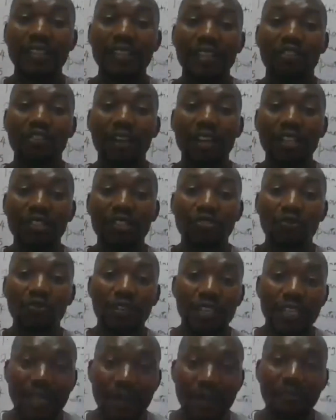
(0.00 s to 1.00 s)
is it going to
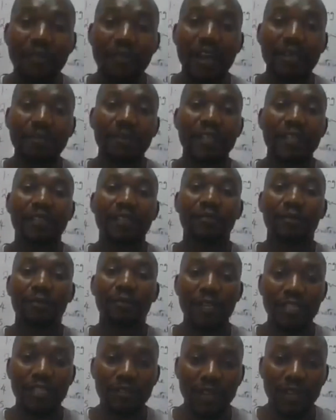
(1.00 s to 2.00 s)
keep that
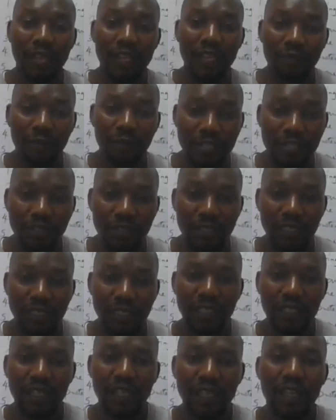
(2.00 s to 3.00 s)
particular
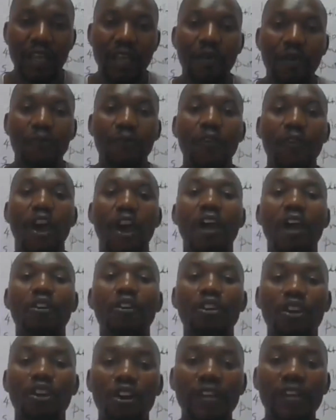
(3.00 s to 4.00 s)
information? For
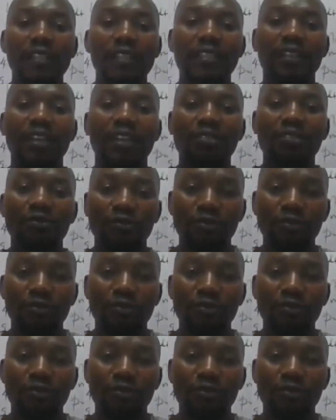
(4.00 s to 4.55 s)
how long is it going